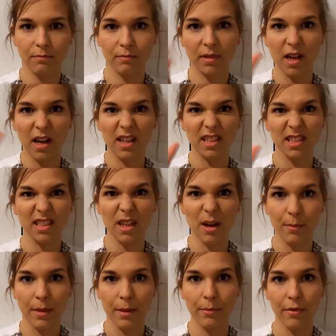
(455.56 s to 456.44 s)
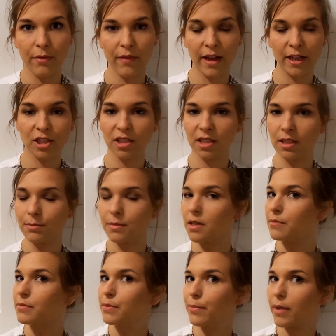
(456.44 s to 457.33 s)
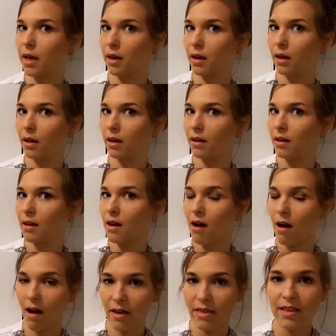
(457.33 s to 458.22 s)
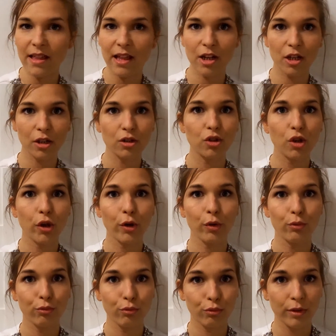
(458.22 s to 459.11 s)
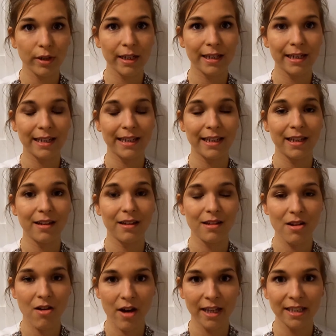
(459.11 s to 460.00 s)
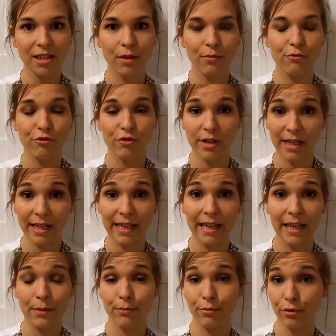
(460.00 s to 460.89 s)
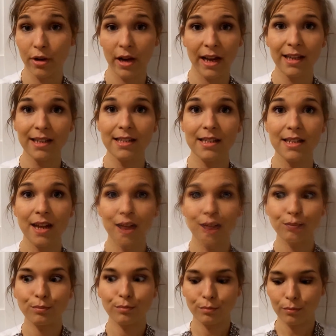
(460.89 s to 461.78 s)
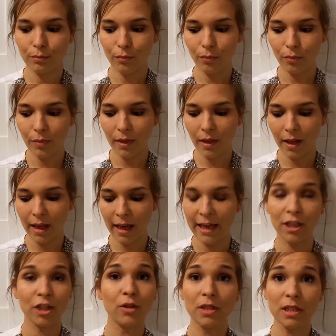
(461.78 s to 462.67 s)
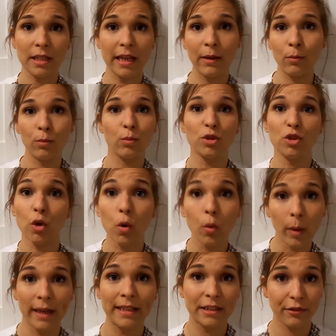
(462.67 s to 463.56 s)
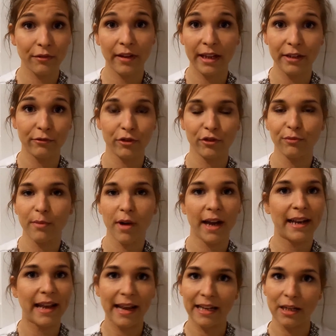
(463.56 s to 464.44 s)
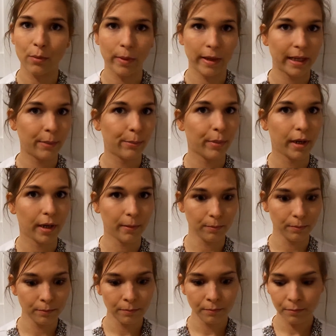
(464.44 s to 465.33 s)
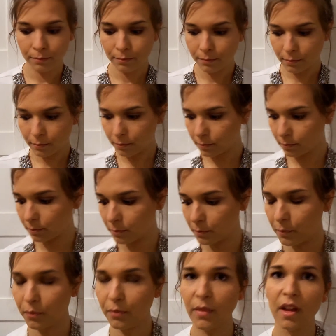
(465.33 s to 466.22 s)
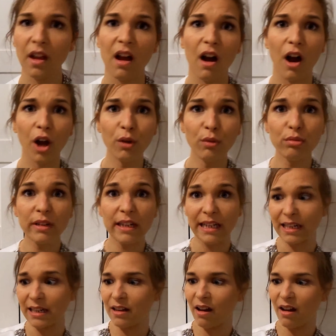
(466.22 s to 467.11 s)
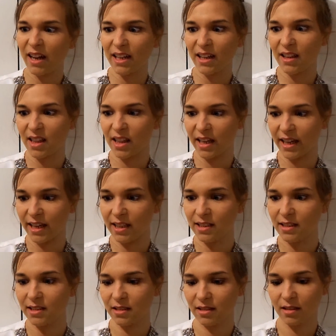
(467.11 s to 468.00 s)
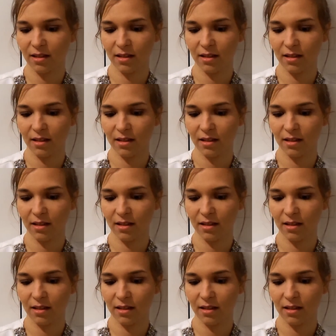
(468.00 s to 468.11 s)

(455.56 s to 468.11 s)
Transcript: kind of some imperfections sometimes, but I think that looks really nice. I'm really impressed. It was always a favourite of mine anyway, but I really like this.